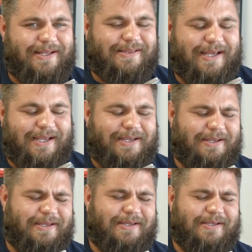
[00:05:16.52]

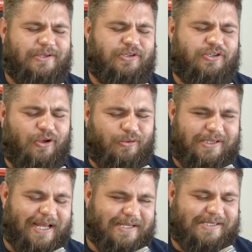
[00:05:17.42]
They
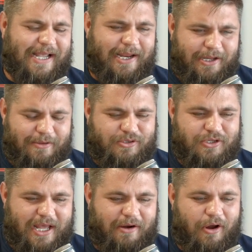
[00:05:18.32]
sold their stadium
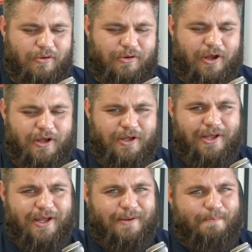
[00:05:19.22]
to their owner,
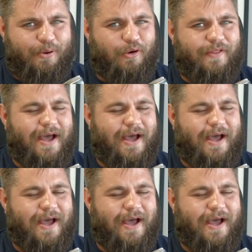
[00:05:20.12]
put